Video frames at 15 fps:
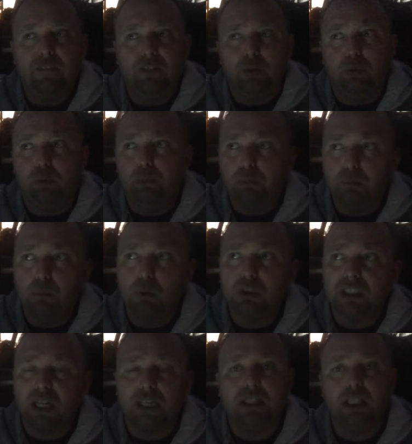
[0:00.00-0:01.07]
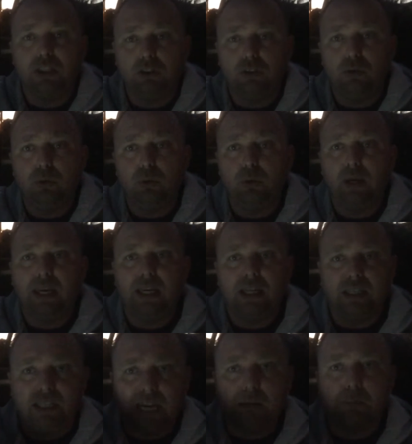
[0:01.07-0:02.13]
They'll most likely do a
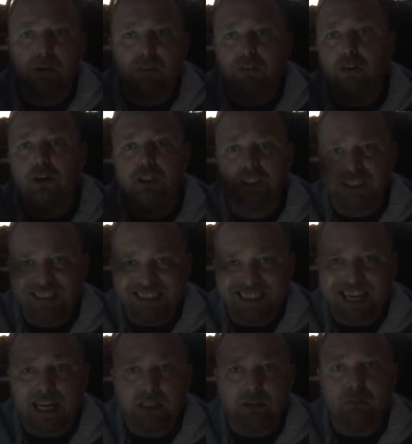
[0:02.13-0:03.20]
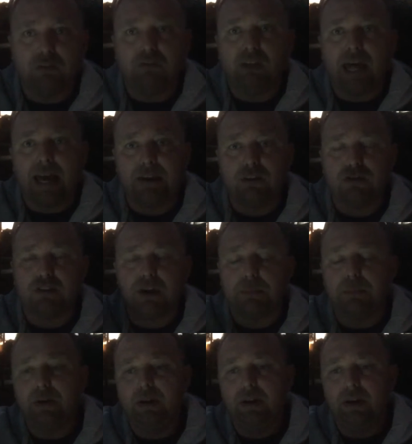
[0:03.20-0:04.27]
gamer version Titan
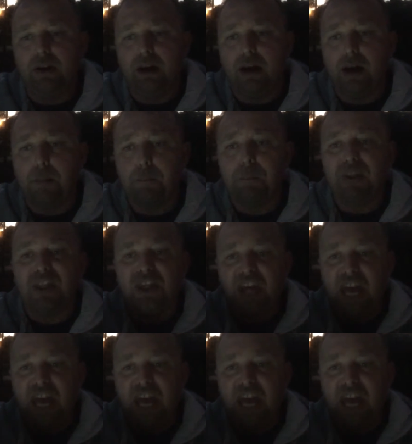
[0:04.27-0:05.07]
flagship, but